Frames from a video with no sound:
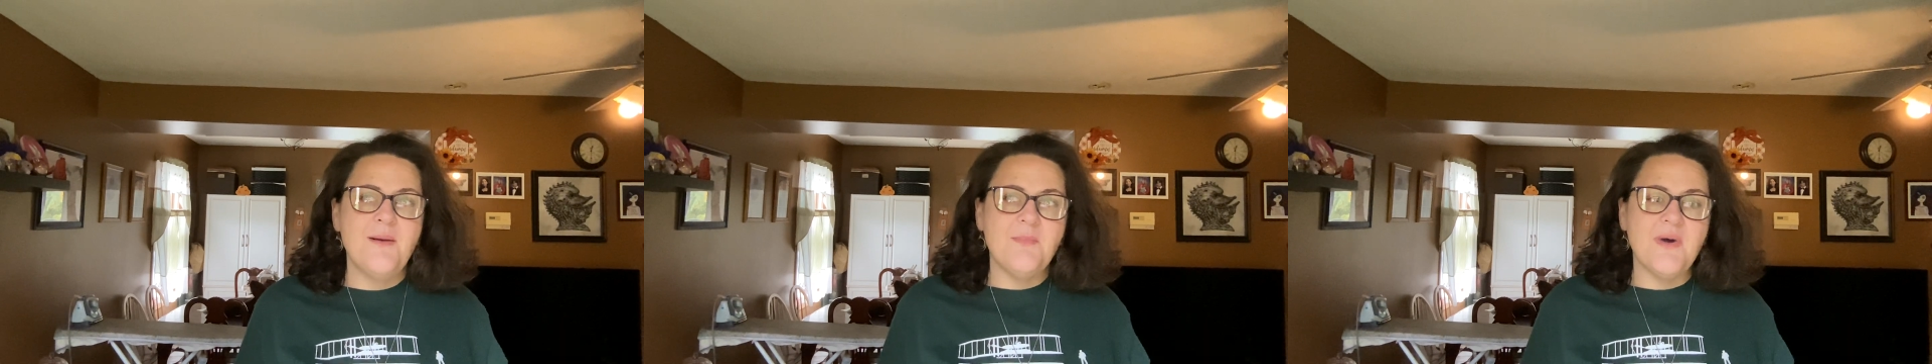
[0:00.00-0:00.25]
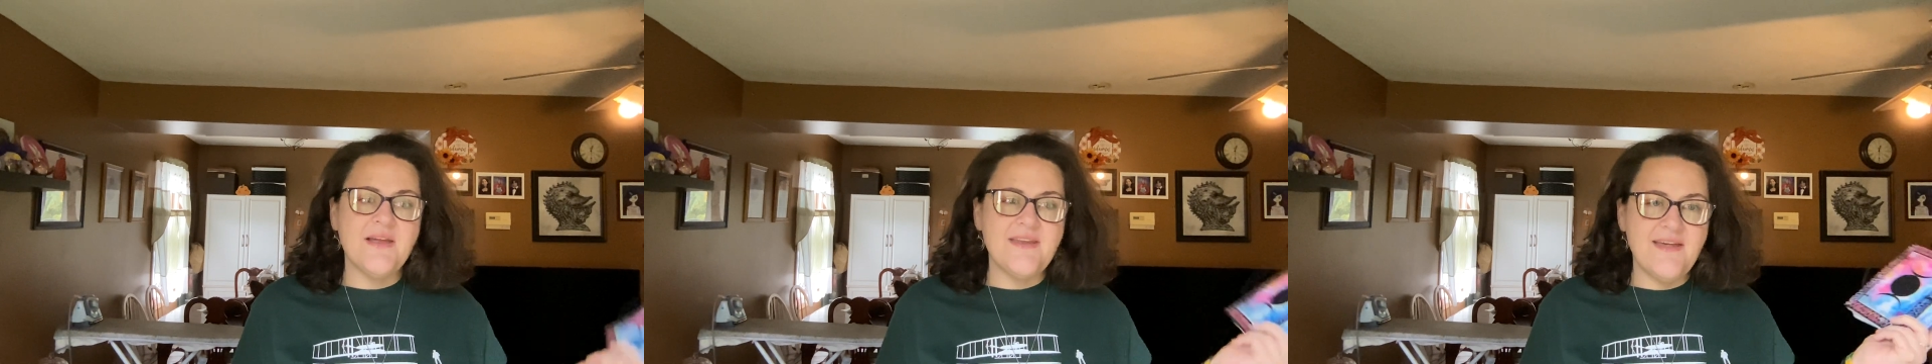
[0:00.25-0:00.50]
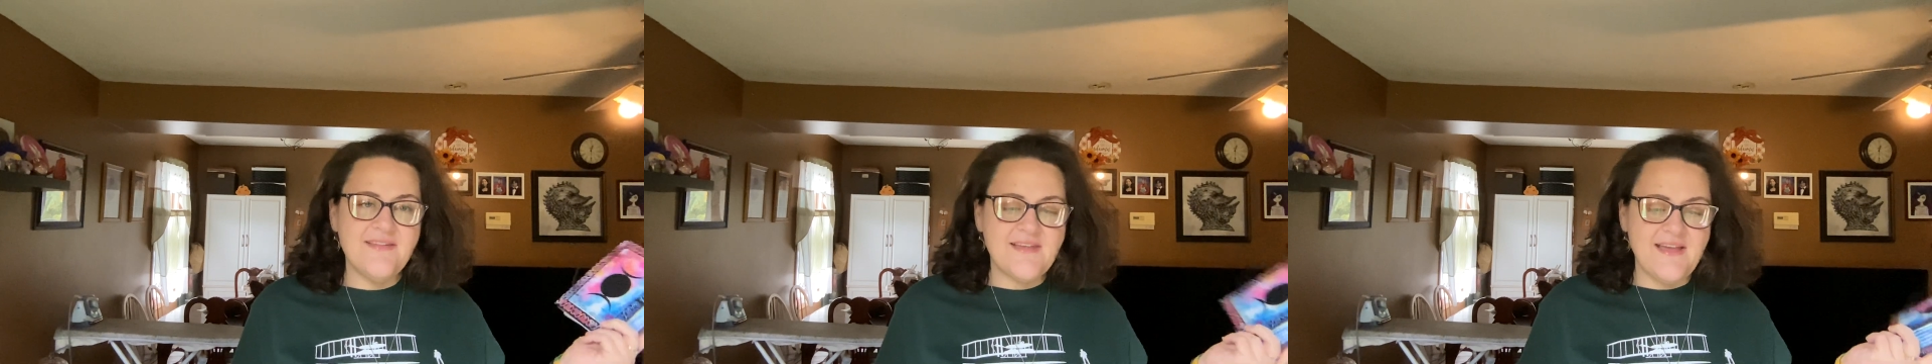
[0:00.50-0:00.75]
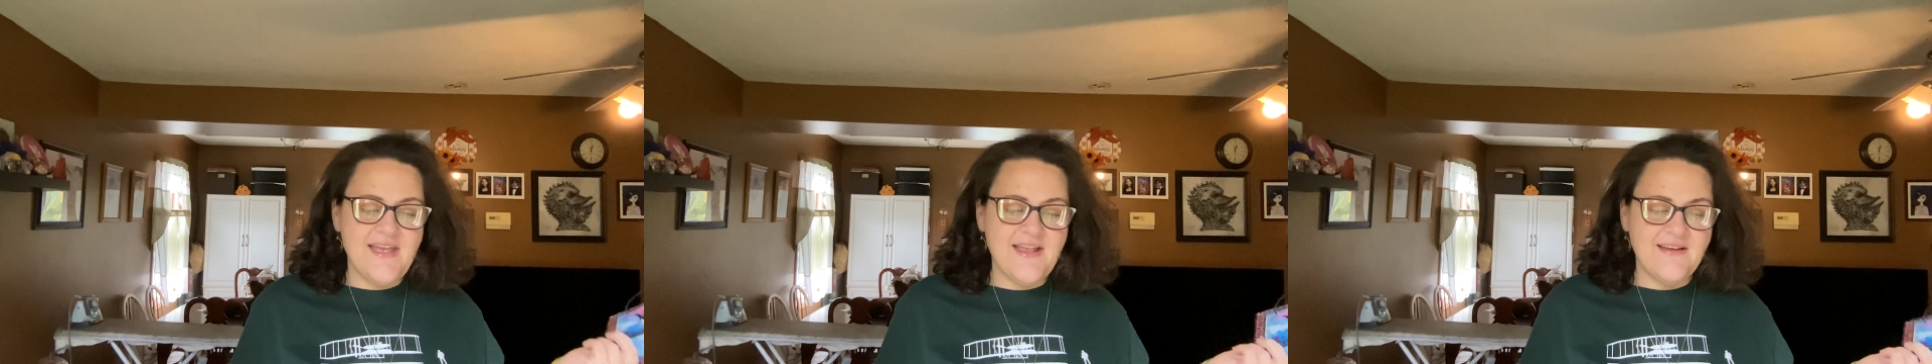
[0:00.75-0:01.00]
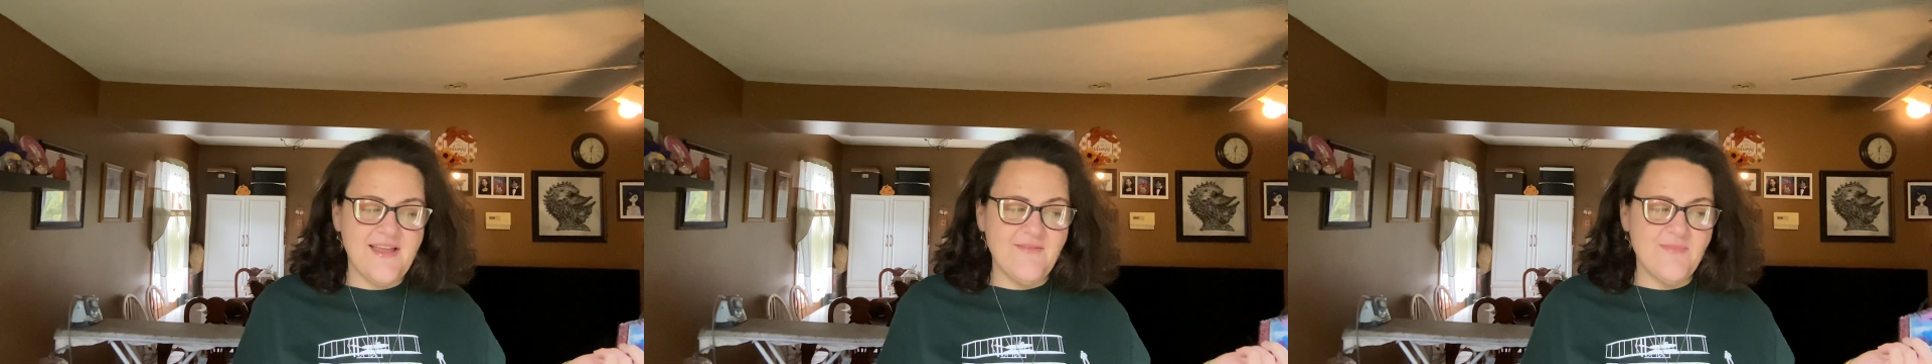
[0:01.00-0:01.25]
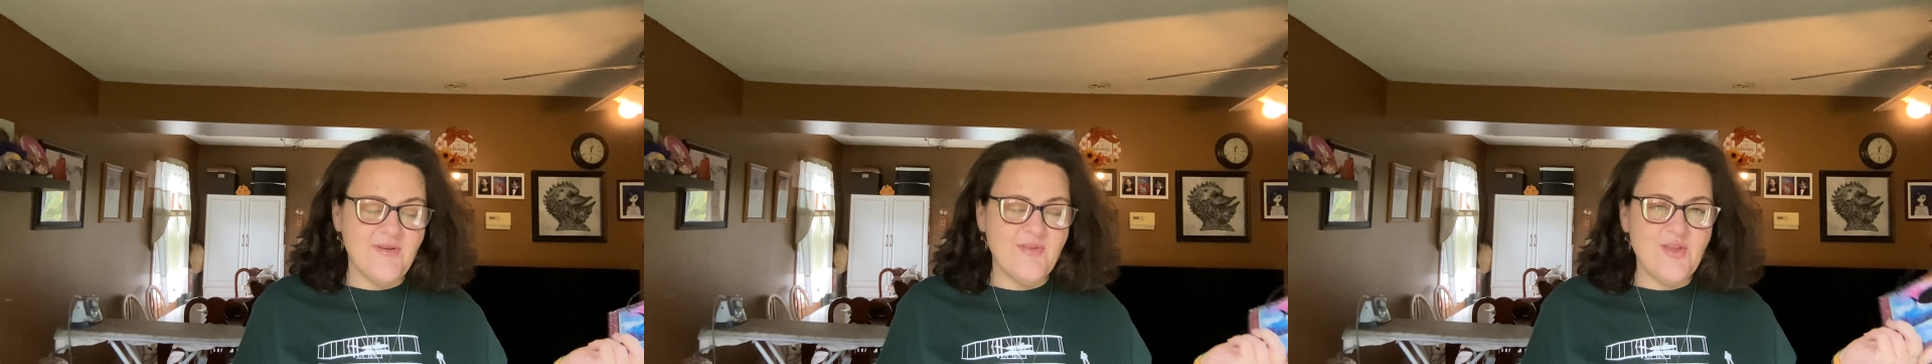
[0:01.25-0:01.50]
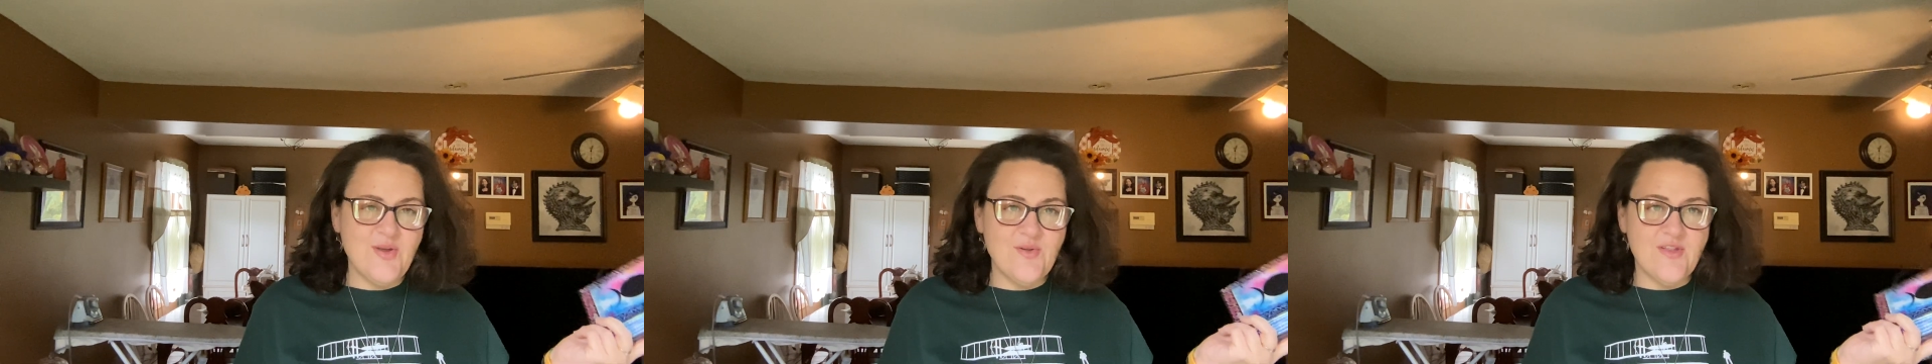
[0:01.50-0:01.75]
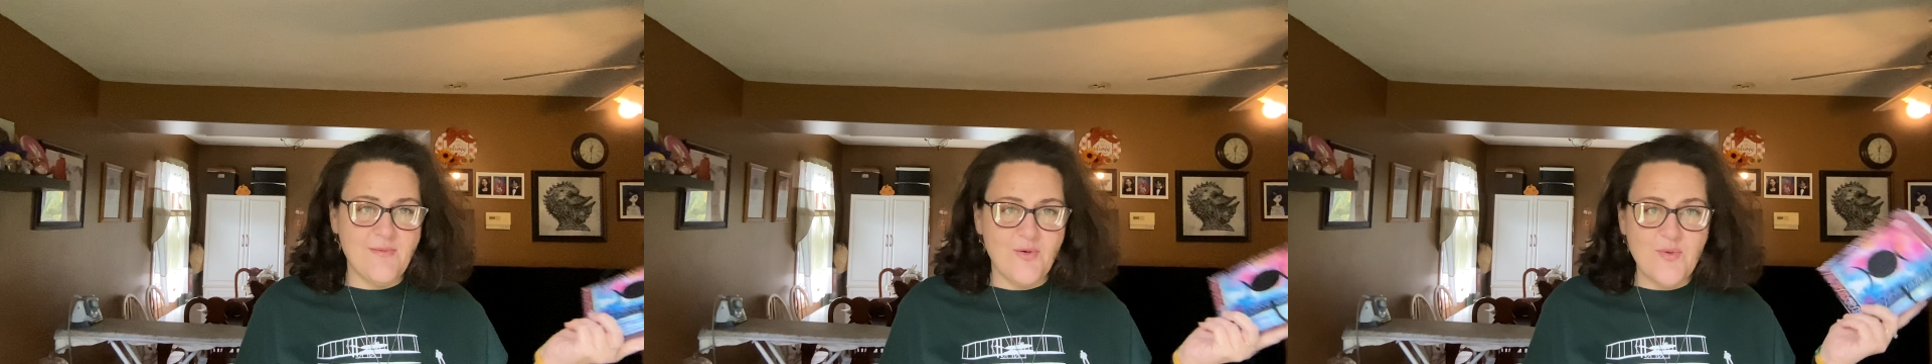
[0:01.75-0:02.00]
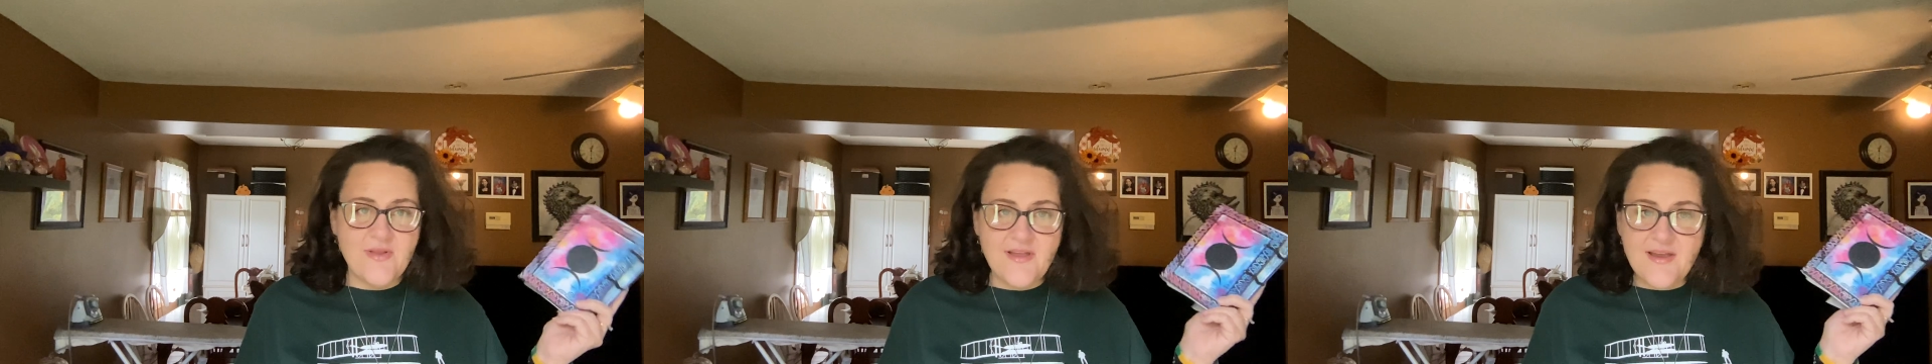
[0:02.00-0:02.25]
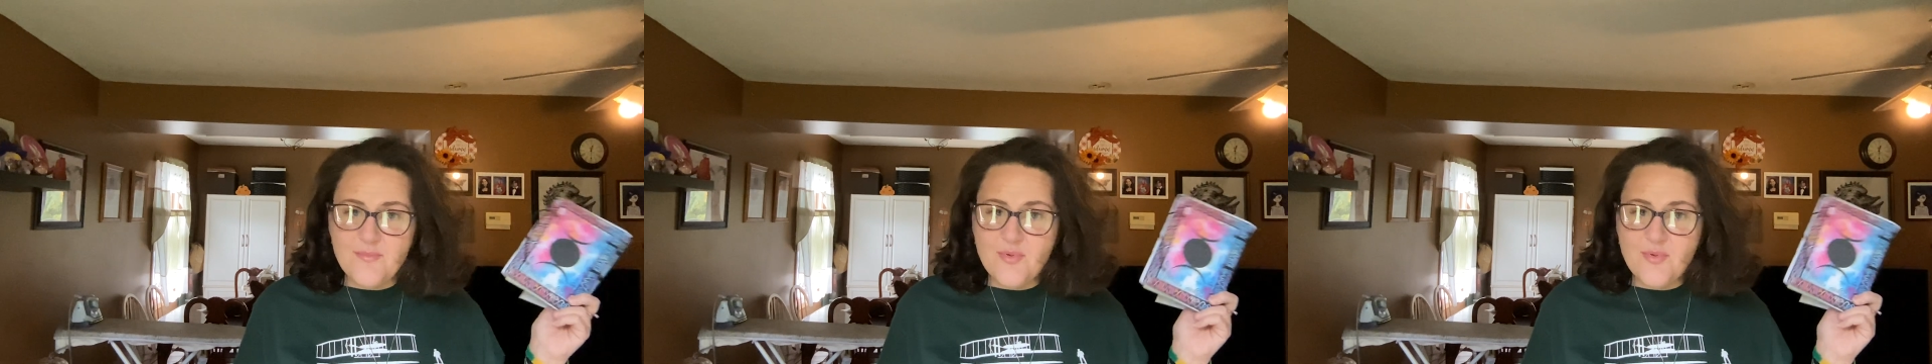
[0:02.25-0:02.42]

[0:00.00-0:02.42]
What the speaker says: My desk I haven't been able to use since my ring light